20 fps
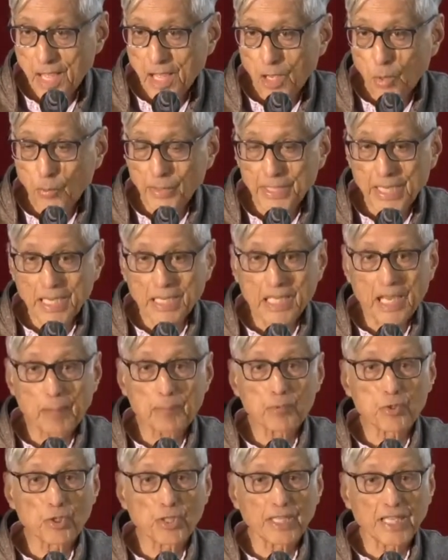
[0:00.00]
when I
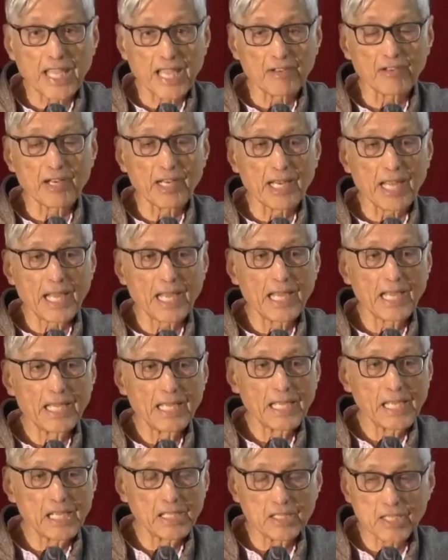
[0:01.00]
come to Kerala, it